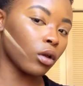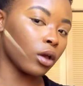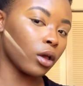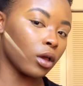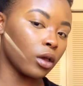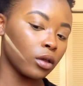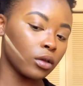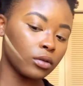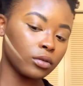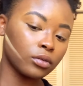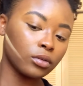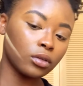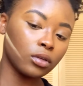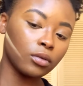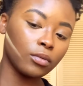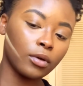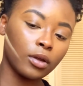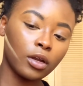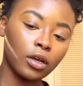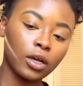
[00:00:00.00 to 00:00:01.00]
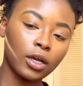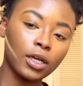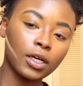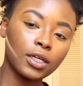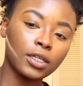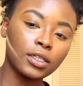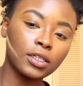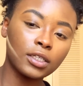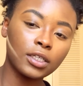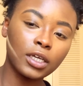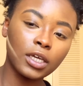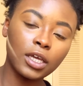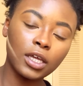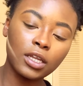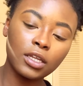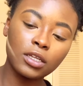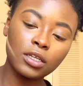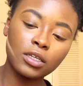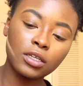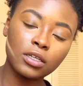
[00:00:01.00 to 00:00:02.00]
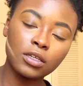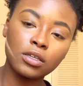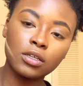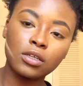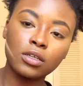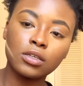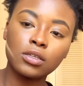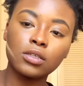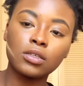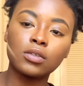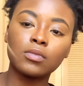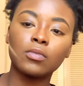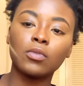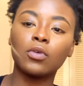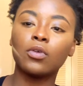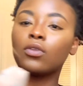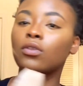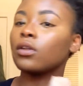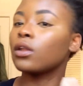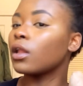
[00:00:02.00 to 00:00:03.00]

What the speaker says: Okay, you want a clean, smooth